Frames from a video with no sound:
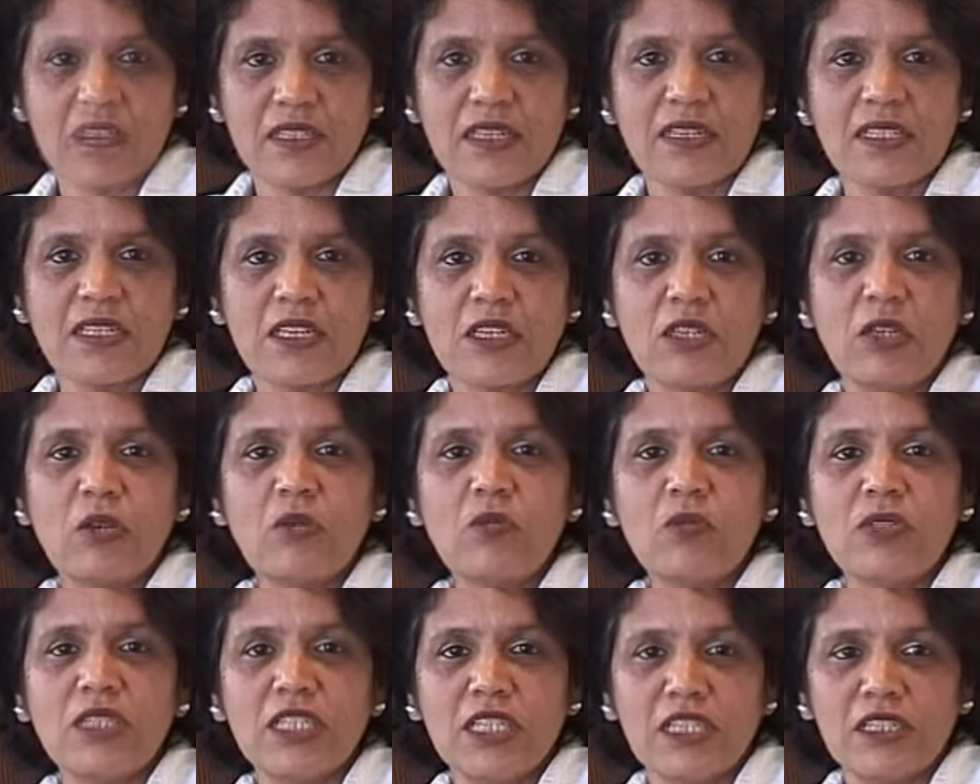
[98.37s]
So there's a
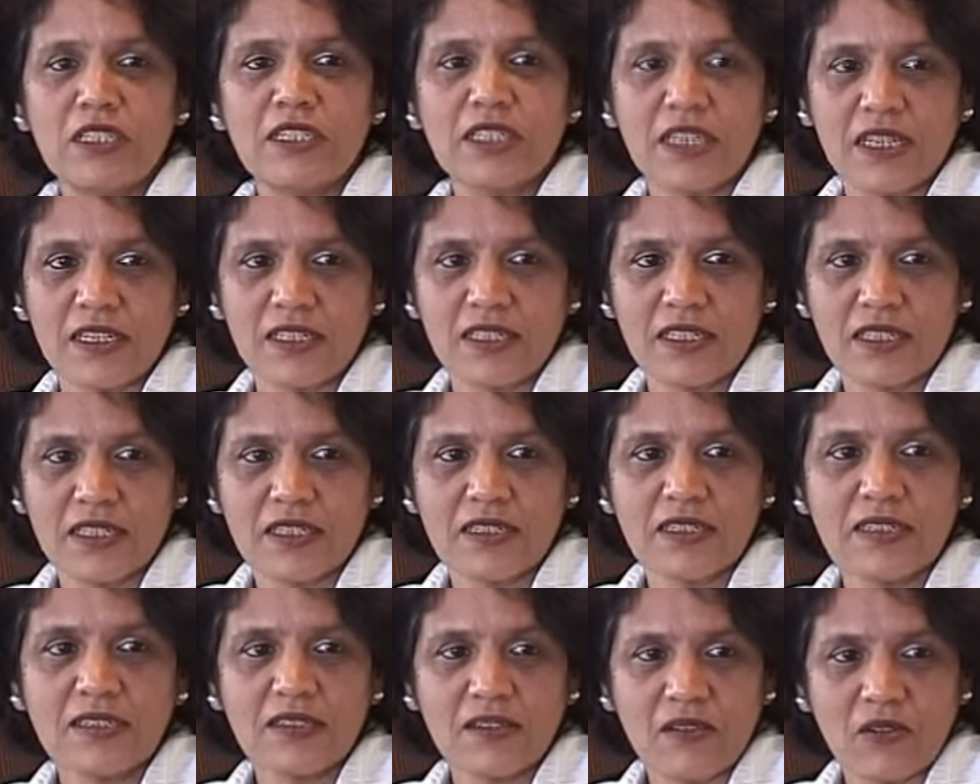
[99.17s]
huge
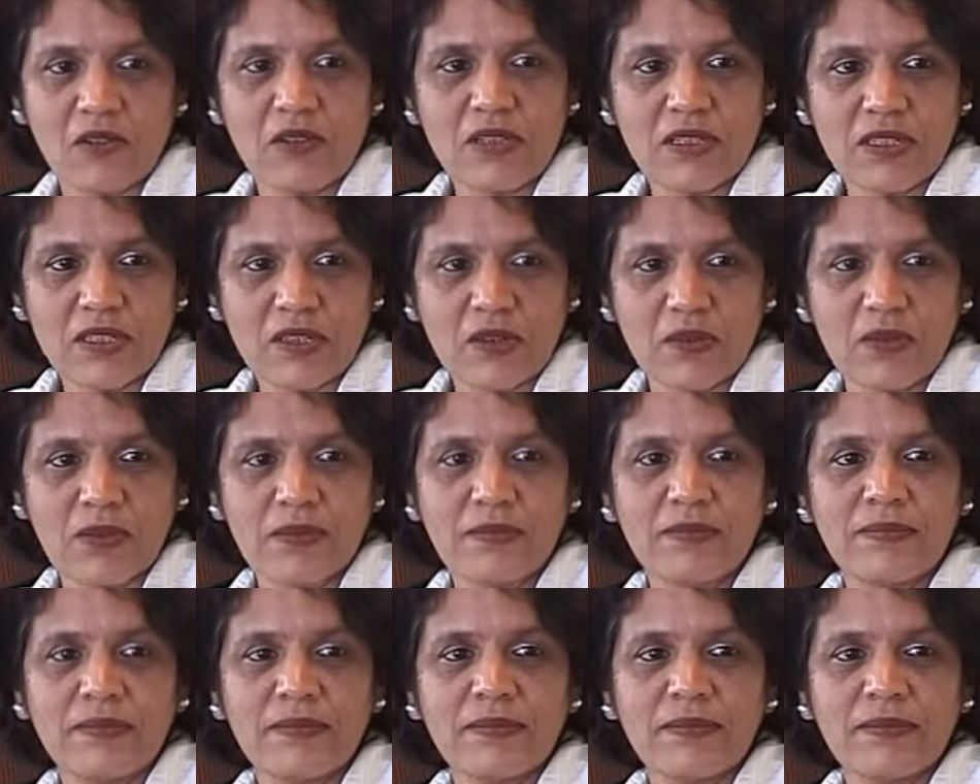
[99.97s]
interest also.